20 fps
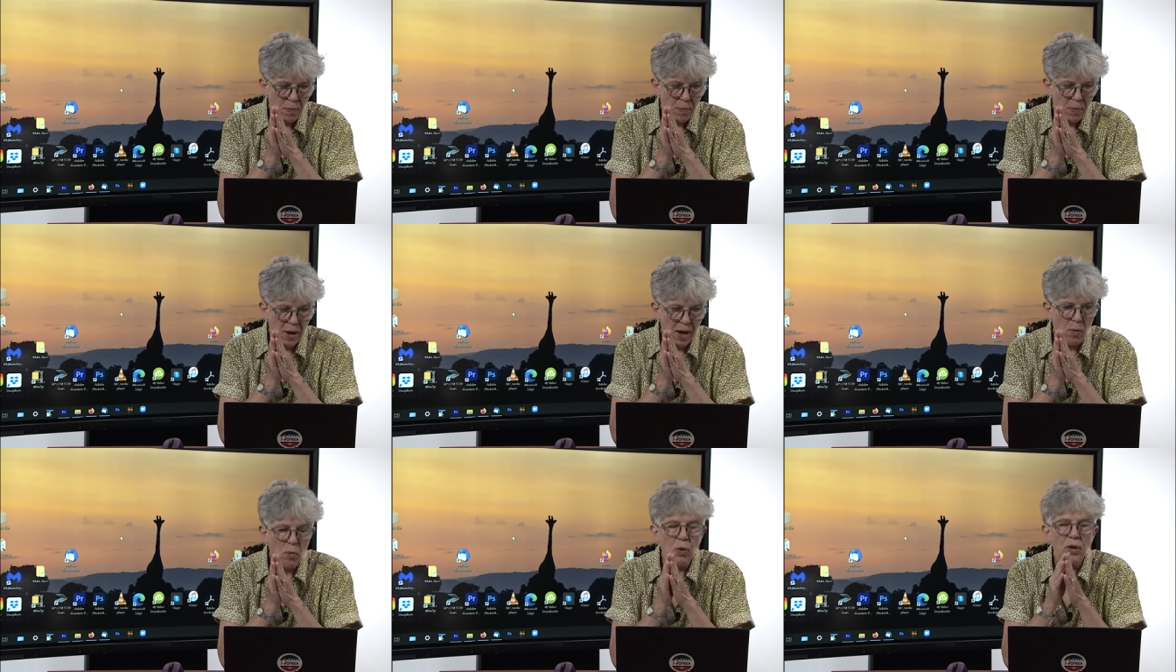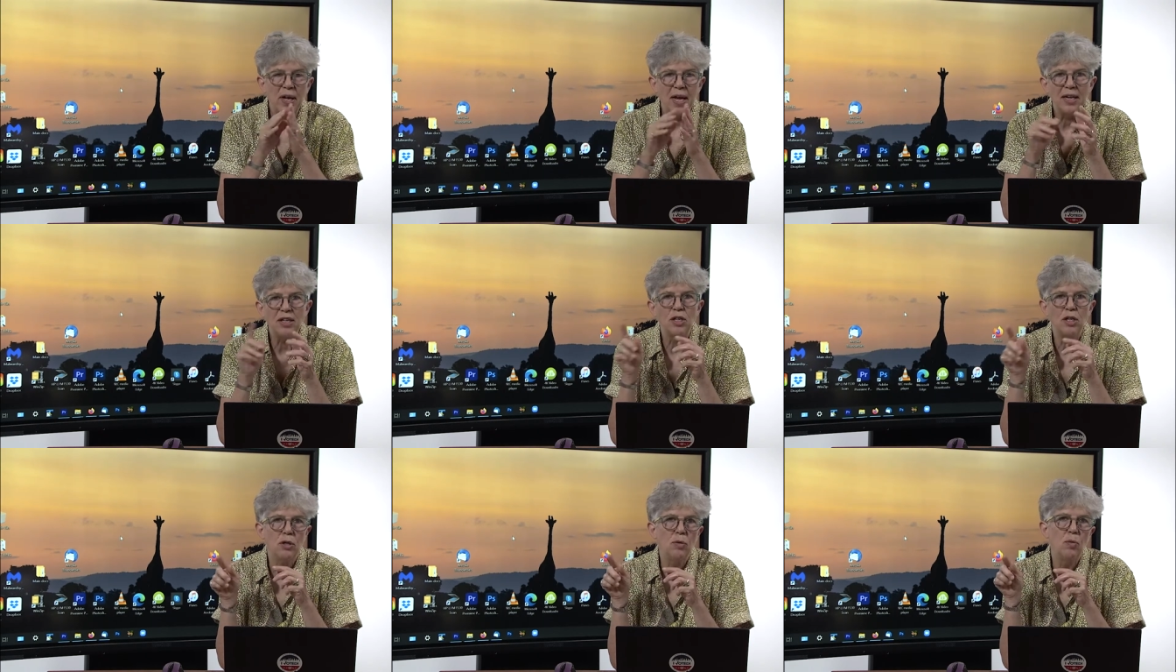and we'll
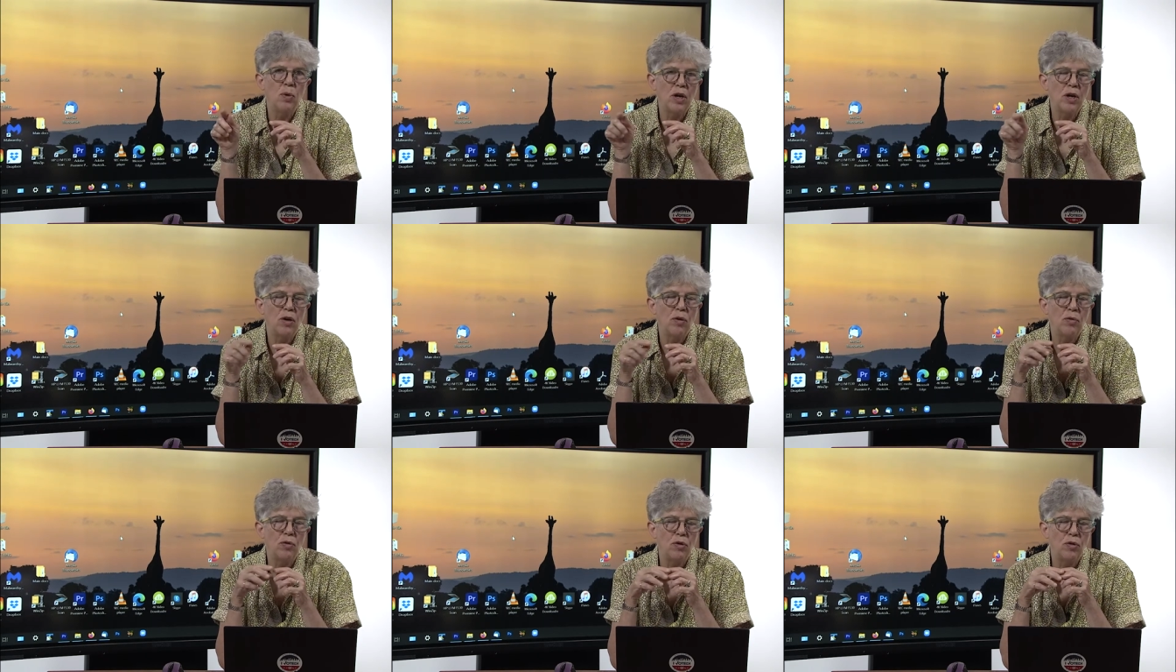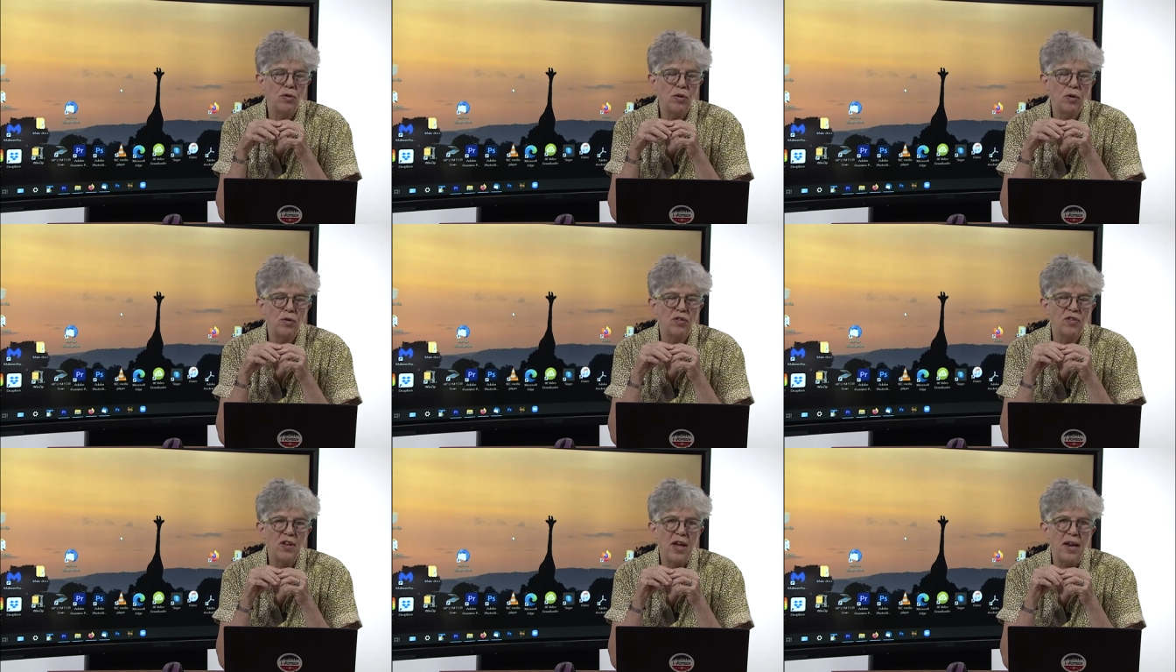get to where you do
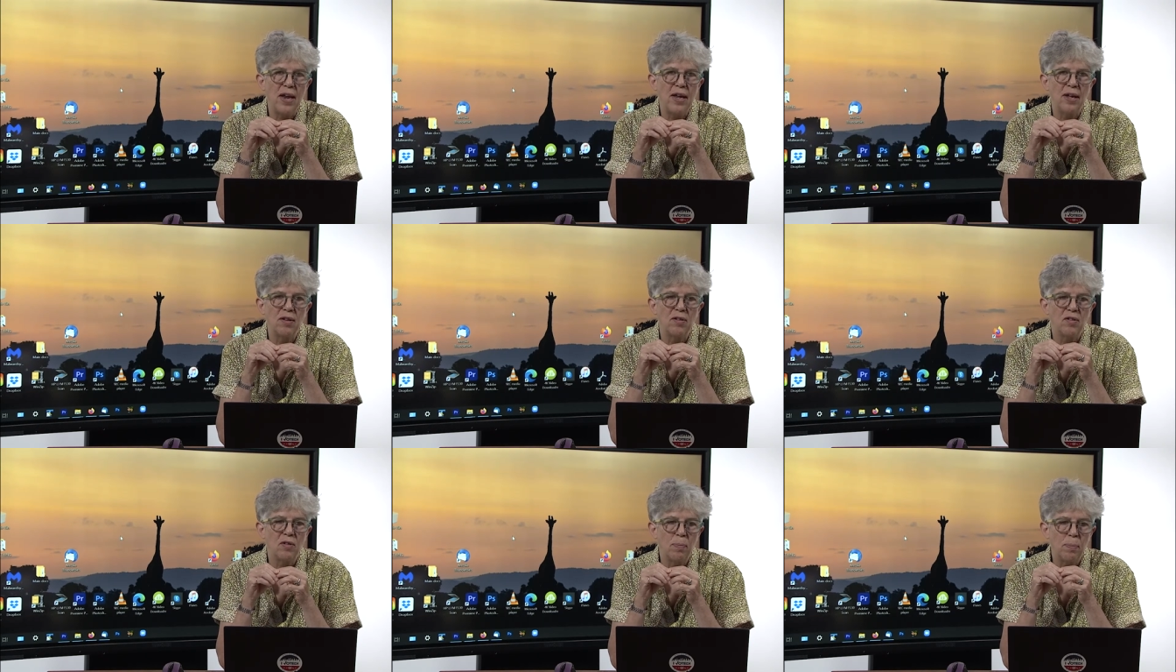those settings.